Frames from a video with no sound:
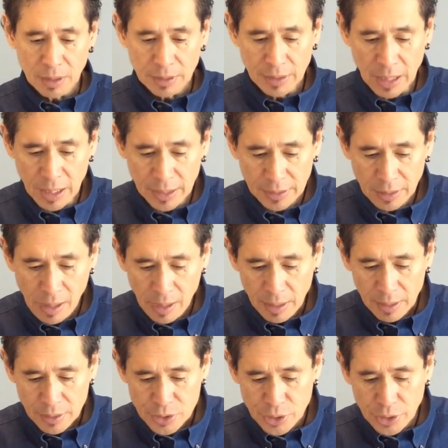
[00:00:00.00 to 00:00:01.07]

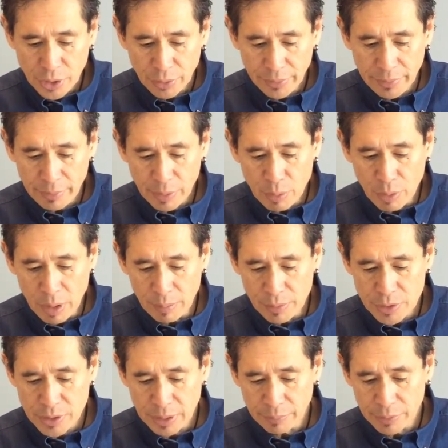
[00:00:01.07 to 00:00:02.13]
9, security
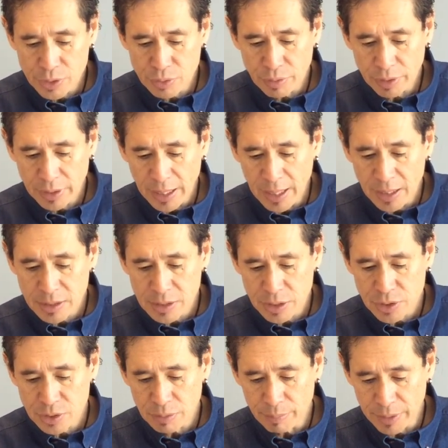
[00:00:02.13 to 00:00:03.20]
requirements that restrict
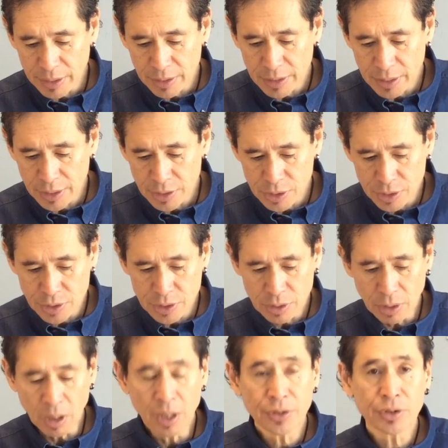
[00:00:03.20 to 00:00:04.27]
access to medications
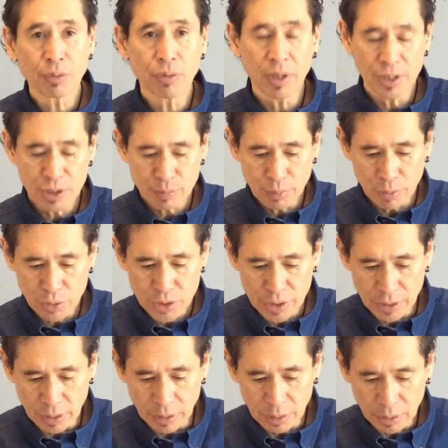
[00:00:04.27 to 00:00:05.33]
to authorized
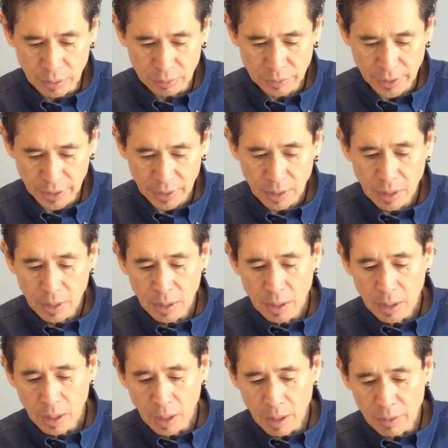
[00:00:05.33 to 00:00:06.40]
personnel only
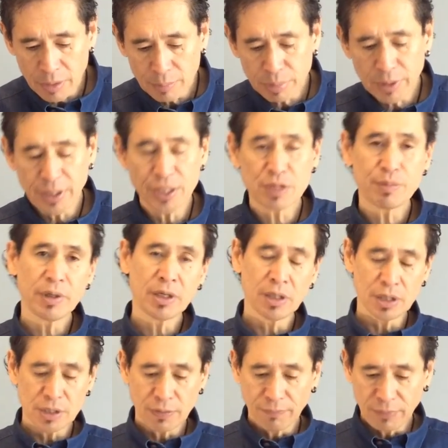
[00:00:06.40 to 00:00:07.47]
are in place
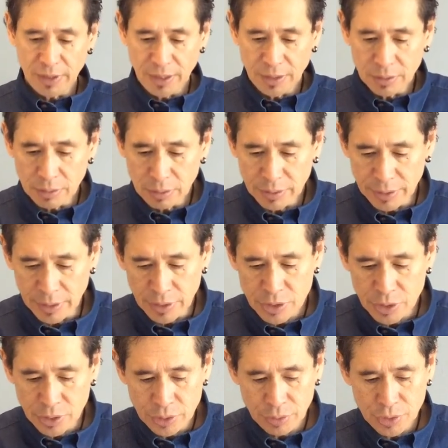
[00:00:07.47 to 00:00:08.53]
because of legal and
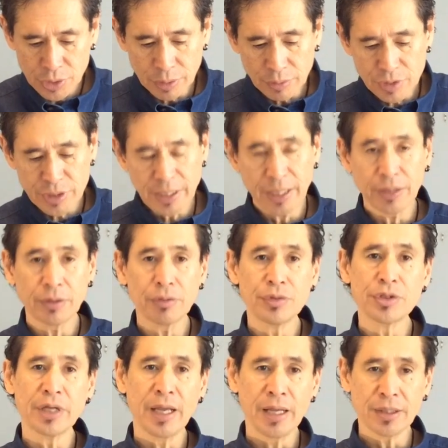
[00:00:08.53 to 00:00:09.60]
institutional
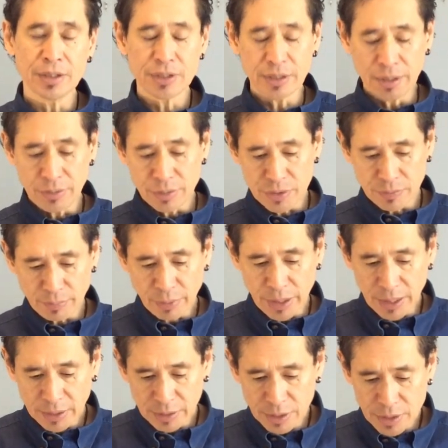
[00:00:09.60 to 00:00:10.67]
standards and standards of
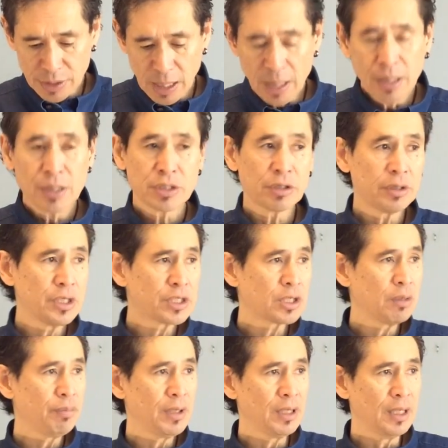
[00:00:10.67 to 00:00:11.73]
practice. So this
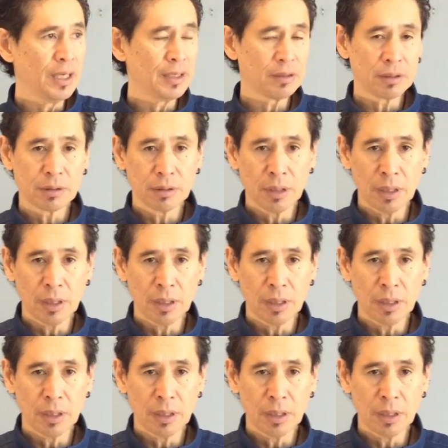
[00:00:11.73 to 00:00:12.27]
could be like